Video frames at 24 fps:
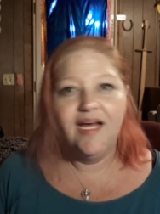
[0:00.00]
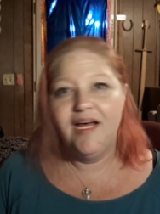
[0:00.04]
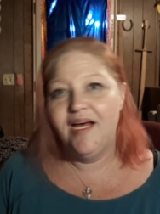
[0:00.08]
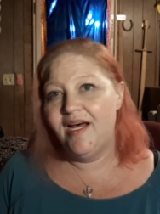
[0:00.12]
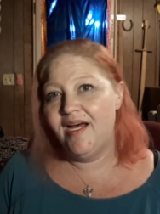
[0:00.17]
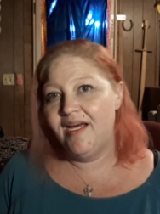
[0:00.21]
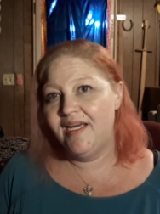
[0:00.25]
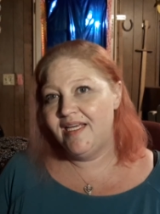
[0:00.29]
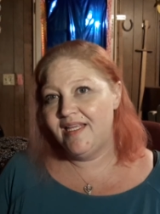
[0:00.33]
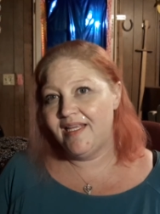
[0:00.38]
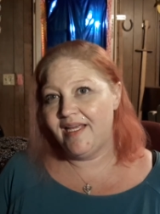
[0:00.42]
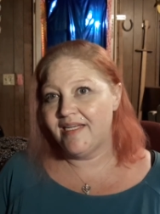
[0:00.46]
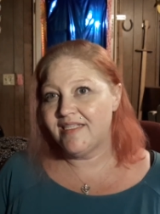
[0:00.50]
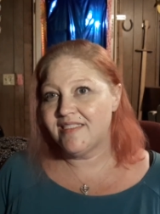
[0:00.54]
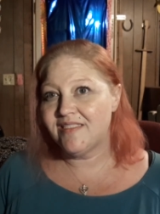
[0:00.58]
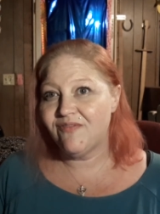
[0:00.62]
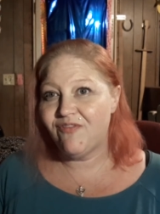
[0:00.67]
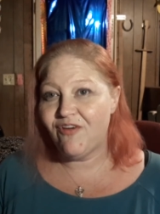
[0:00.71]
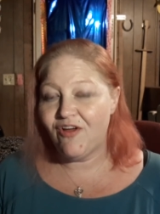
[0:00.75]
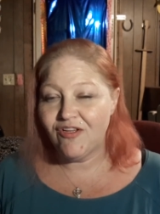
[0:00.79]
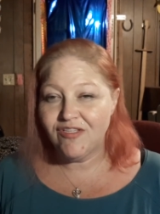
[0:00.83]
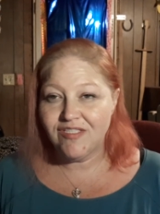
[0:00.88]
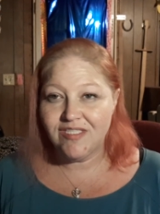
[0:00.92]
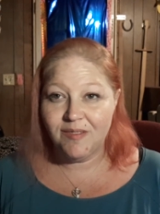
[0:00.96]
Uh, he likes to
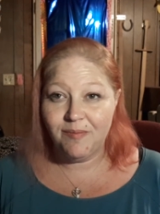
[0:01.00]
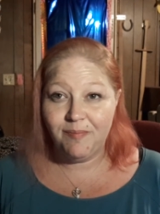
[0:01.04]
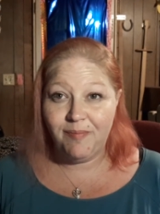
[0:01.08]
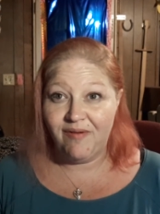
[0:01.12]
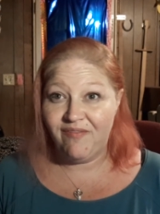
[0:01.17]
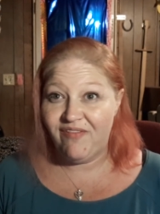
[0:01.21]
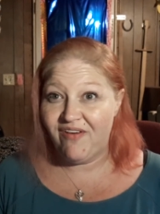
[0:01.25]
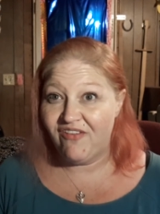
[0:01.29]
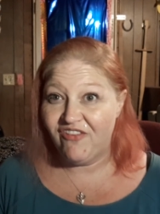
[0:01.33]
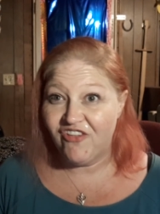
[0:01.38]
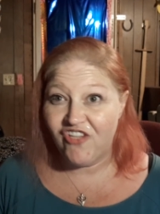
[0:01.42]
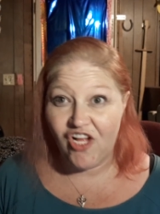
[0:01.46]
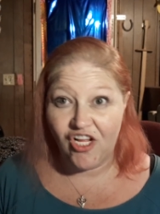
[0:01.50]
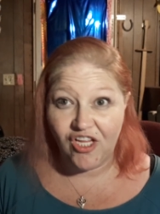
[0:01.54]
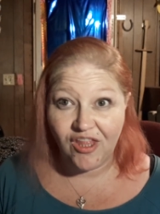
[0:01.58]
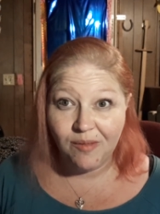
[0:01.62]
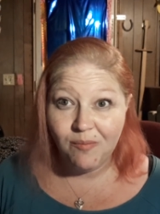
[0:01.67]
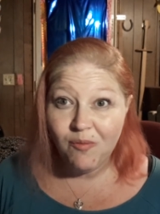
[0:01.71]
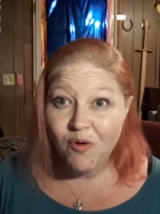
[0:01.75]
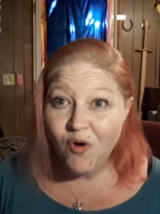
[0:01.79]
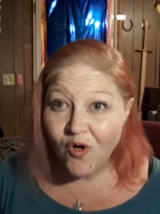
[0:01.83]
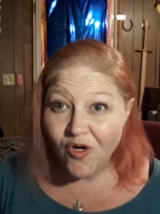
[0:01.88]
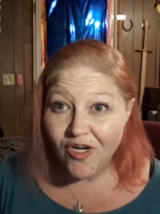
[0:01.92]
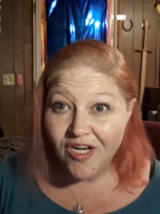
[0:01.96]
fall asleep by 5 o'clock in
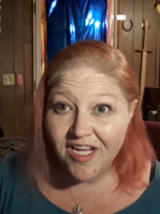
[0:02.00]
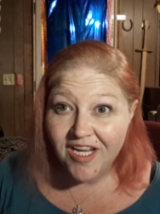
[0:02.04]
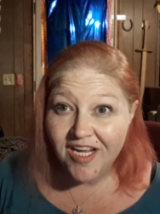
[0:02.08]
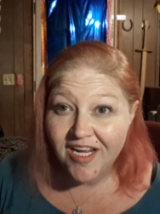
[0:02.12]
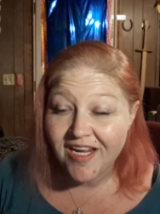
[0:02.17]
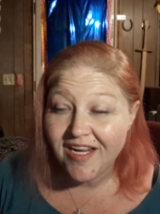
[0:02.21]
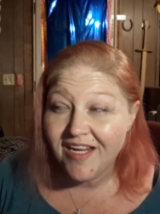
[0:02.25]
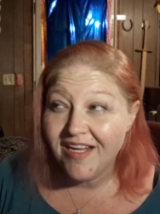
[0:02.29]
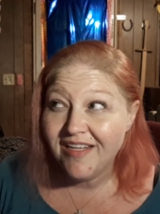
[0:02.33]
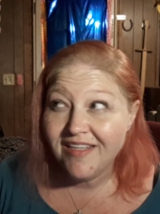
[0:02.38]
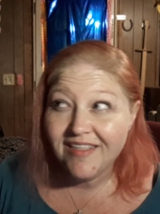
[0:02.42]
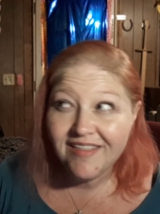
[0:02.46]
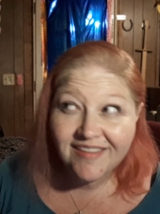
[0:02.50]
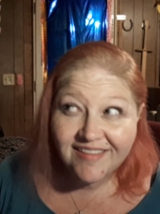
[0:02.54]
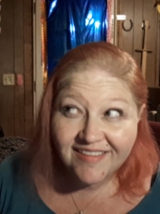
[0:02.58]
the morning.